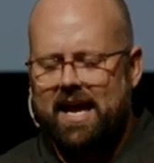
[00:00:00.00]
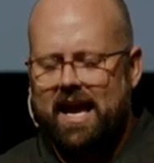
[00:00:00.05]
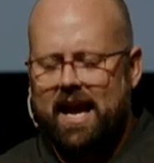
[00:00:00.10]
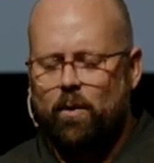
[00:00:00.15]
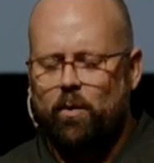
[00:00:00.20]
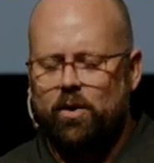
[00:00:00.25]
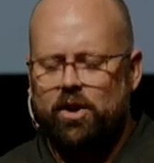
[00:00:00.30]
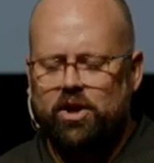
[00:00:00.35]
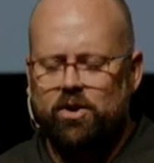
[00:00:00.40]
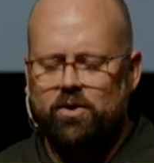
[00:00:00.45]
And
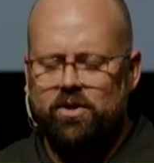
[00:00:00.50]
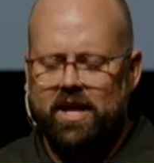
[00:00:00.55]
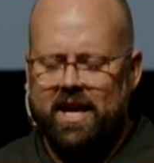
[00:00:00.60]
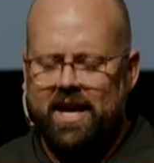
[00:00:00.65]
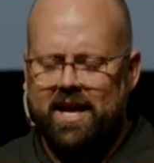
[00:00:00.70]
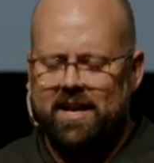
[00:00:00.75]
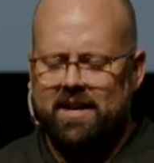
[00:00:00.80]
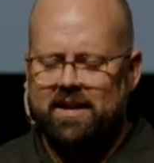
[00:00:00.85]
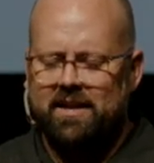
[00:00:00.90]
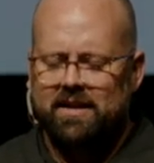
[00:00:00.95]
would you
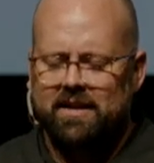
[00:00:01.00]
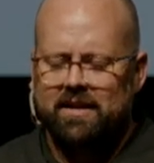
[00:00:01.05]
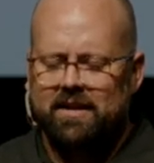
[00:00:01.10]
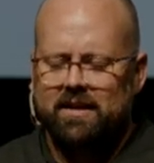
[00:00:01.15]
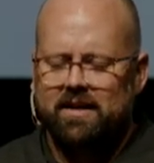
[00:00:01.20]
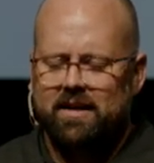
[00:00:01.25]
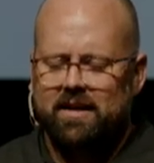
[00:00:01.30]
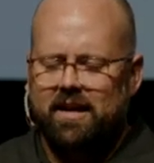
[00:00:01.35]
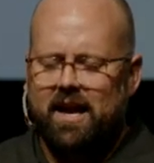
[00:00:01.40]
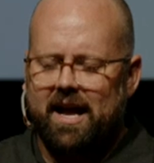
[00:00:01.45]
then,
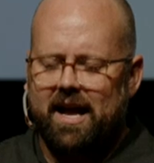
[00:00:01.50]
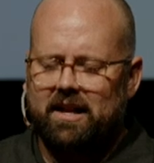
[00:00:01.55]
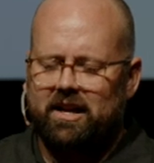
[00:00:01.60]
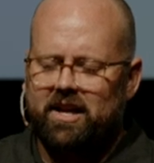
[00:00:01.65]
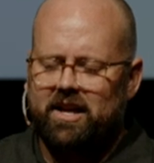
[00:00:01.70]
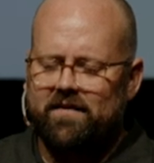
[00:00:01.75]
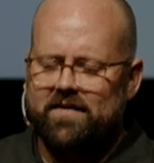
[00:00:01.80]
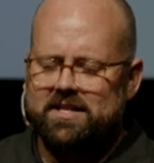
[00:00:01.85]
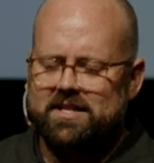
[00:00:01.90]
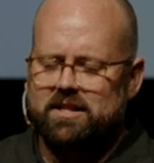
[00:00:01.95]
God,
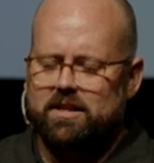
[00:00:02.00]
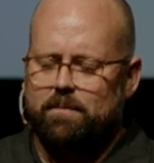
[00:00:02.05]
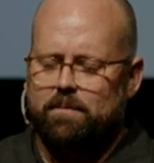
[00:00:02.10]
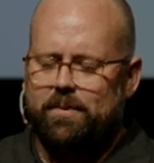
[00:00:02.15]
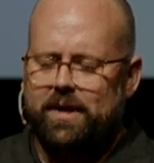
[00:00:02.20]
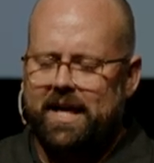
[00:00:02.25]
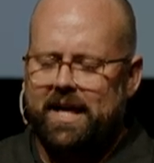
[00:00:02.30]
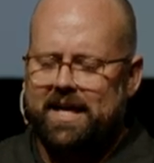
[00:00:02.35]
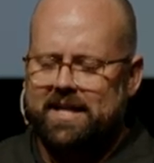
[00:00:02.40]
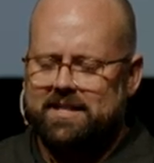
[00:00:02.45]
give us the
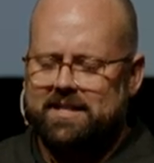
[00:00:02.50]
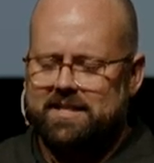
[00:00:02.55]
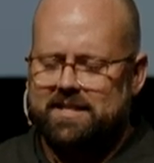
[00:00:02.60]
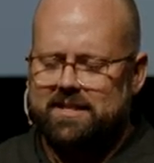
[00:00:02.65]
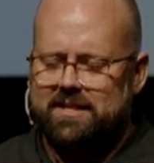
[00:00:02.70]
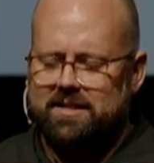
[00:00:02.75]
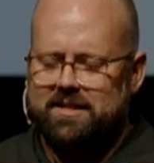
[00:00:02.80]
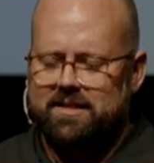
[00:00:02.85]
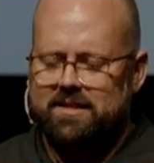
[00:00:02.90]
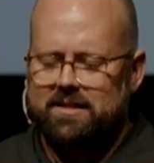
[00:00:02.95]

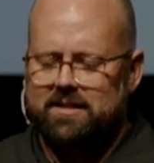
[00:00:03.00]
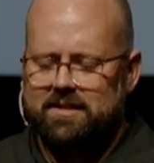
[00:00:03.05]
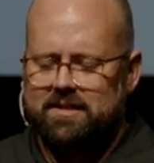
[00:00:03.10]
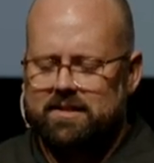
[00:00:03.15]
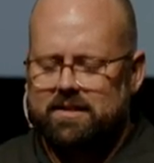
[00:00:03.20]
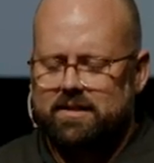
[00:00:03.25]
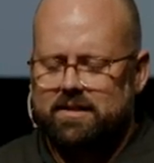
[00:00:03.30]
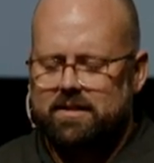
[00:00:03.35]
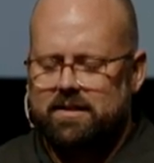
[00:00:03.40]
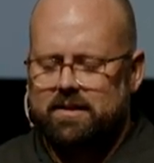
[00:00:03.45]
peace
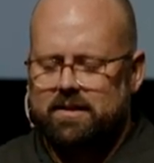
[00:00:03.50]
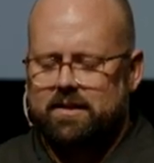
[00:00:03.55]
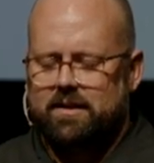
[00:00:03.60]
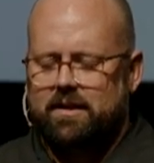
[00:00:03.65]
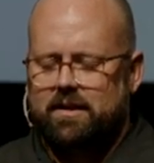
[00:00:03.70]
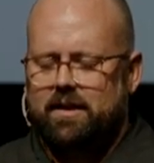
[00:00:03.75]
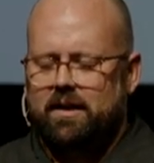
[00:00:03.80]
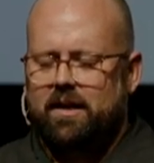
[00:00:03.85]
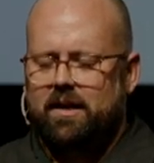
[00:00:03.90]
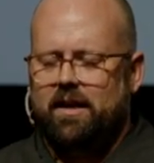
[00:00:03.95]

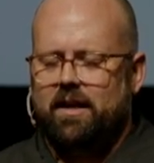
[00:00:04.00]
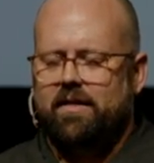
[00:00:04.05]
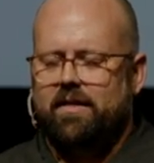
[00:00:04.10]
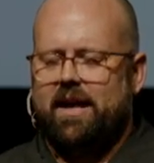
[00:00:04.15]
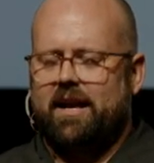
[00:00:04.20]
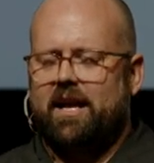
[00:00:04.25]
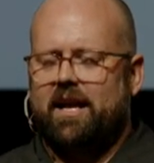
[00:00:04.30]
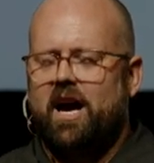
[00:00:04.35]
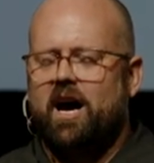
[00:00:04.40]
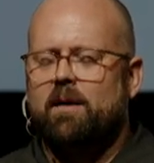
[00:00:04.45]

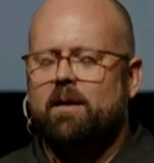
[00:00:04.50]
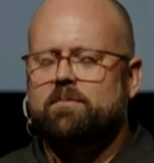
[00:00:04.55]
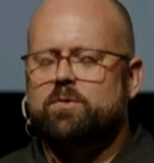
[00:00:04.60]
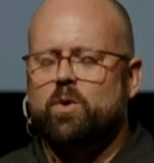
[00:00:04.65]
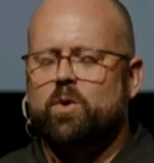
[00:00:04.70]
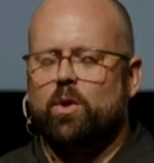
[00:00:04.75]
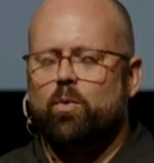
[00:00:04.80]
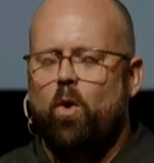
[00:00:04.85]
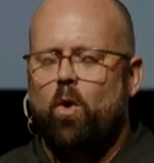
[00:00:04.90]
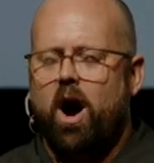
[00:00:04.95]
that comes
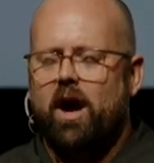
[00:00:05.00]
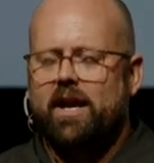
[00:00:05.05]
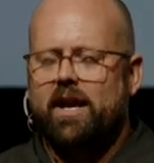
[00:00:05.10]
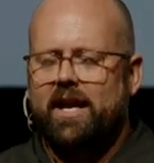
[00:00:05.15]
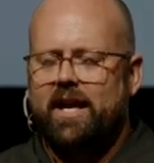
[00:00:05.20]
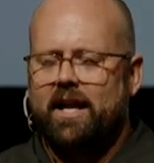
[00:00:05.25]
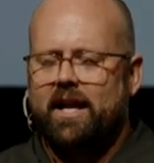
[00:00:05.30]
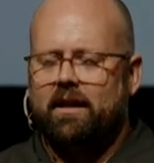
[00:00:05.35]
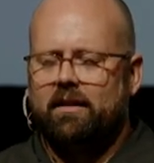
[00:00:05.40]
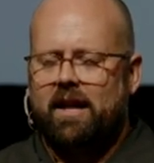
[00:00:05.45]
with
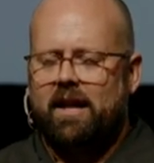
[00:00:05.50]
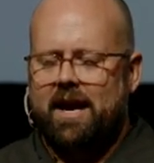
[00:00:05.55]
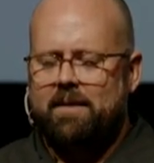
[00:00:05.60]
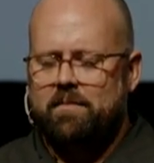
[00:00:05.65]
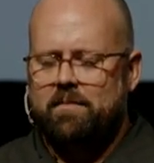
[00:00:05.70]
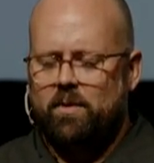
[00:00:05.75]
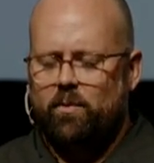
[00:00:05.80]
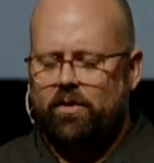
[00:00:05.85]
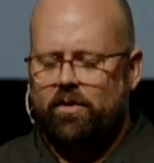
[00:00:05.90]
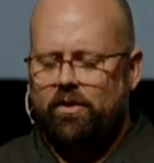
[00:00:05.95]
walking in
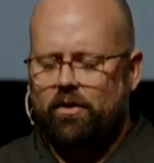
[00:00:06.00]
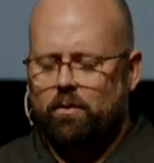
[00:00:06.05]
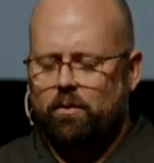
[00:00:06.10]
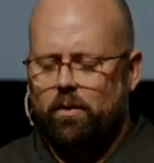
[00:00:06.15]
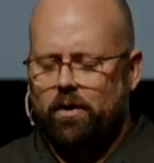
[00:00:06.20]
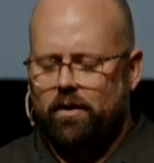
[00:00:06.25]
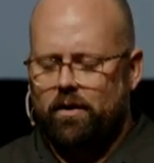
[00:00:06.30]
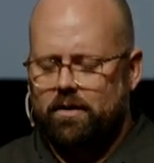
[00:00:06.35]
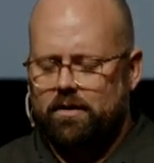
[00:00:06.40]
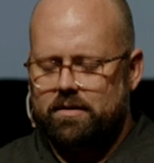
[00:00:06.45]
alignment with your
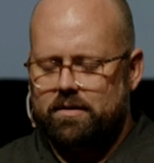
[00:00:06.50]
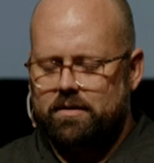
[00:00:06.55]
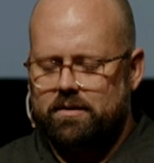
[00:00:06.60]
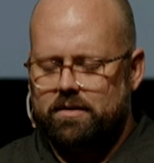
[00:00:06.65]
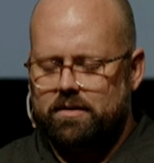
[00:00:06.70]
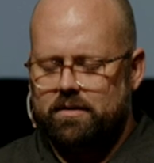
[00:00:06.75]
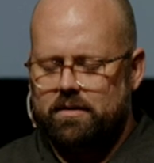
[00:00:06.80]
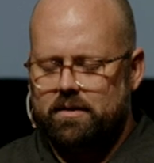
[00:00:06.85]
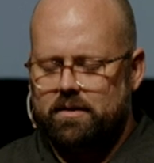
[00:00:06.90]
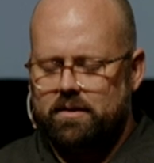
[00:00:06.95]
will?
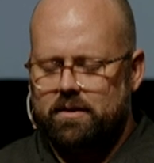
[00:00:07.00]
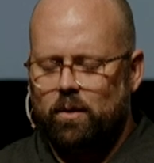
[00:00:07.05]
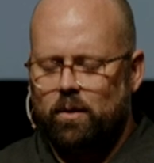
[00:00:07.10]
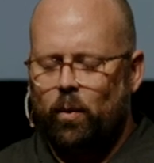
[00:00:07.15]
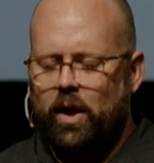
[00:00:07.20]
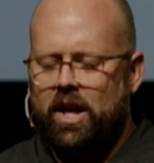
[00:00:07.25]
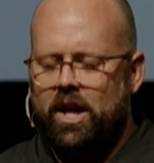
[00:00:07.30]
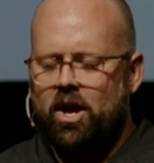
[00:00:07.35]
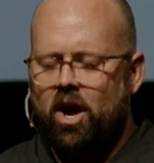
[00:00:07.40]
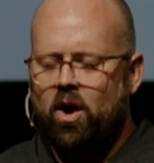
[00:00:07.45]

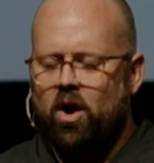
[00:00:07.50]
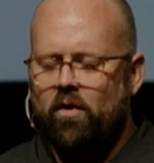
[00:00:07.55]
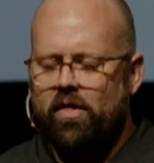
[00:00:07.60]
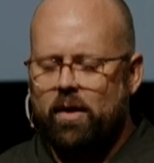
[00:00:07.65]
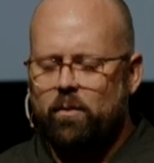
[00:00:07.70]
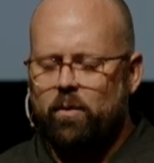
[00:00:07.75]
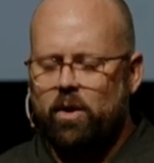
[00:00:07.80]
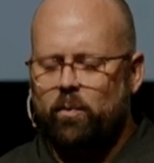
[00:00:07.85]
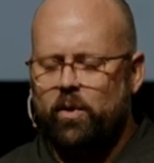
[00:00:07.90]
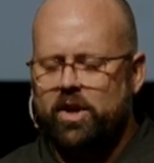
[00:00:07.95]
We know
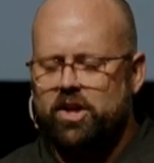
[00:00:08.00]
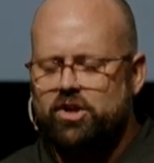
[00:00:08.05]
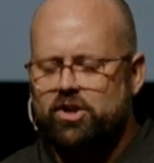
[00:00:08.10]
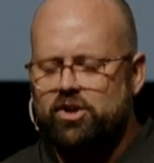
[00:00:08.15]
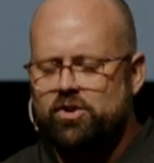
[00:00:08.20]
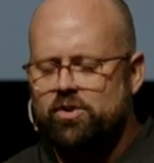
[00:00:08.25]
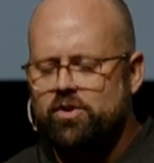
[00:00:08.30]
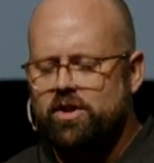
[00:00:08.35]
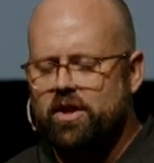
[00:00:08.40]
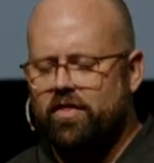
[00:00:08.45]
that when we
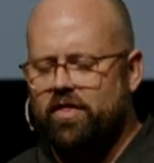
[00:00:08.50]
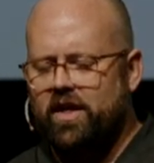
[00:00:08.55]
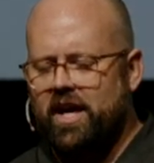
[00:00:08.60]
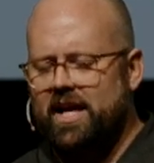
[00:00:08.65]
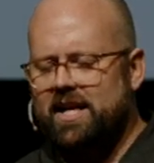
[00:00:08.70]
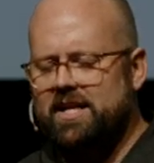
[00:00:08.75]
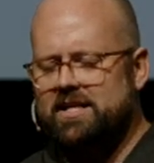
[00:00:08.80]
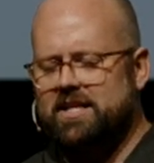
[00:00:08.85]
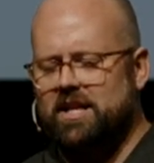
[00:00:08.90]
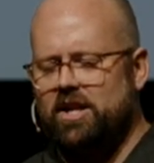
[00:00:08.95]
do the
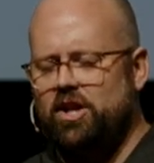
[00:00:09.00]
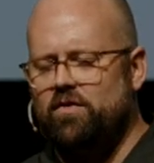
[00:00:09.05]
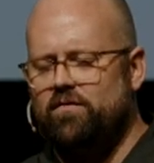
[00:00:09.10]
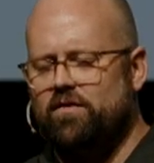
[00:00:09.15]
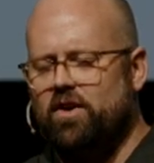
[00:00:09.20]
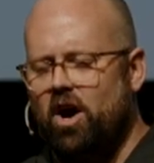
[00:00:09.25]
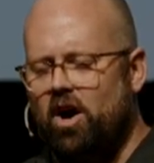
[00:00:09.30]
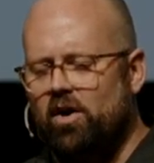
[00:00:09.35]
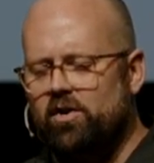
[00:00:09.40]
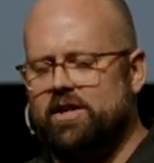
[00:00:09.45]
things that you've
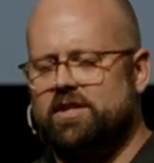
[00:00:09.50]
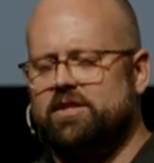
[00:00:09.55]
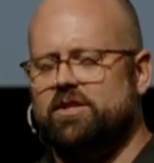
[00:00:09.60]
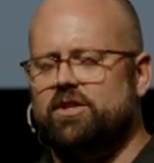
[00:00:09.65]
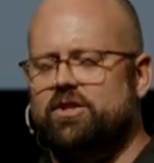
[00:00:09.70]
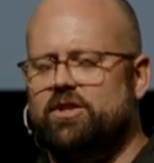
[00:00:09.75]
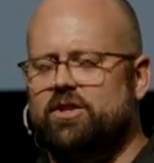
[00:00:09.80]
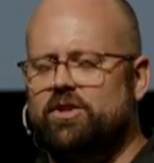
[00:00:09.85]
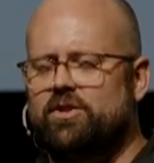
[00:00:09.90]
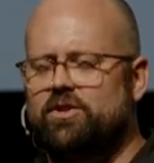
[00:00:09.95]
called us to
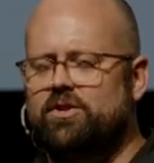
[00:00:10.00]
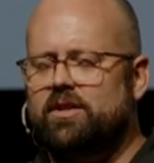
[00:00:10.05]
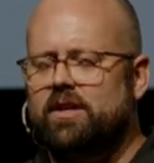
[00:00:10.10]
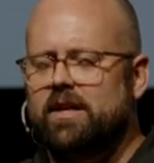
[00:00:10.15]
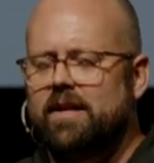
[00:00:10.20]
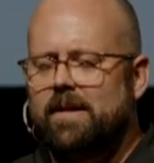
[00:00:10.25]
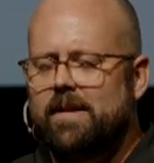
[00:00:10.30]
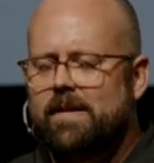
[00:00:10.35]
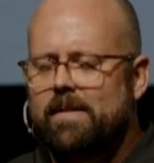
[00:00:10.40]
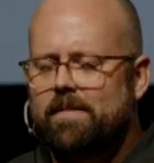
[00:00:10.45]
do,
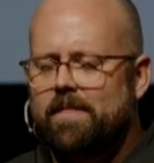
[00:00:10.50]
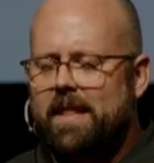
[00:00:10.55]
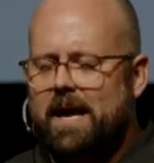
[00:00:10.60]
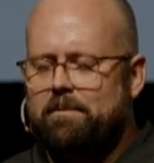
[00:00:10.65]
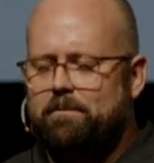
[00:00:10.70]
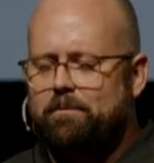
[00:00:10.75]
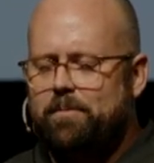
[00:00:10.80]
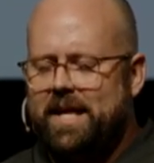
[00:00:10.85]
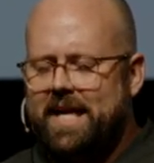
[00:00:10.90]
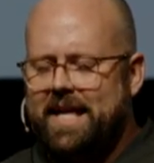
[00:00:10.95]

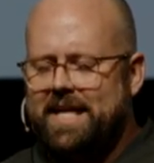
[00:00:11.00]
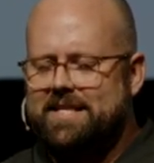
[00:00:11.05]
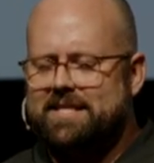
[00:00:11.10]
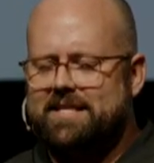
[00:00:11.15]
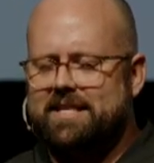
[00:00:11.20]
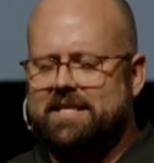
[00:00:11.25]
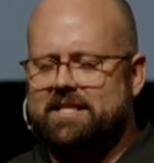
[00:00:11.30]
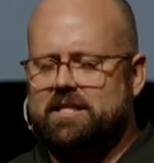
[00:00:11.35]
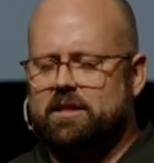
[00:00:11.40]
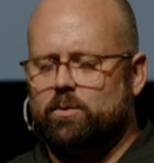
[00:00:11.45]
that
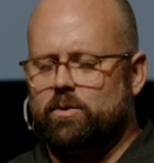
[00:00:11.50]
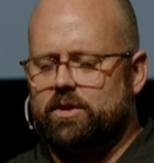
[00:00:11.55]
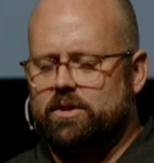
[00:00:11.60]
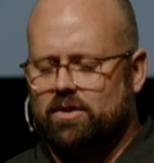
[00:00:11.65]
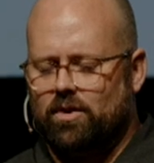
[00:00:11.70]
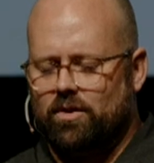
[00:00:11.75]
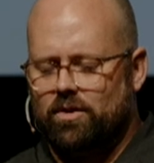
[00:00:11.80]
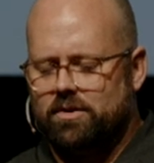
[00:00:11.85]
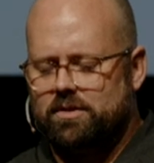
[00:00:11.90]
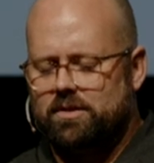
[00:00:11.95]
peace is the
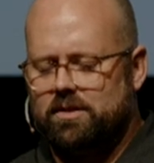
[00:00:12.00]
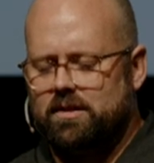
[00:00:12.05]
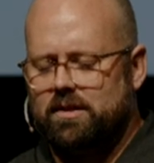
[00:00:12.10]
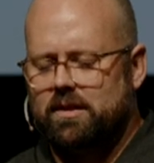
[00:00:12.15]
result,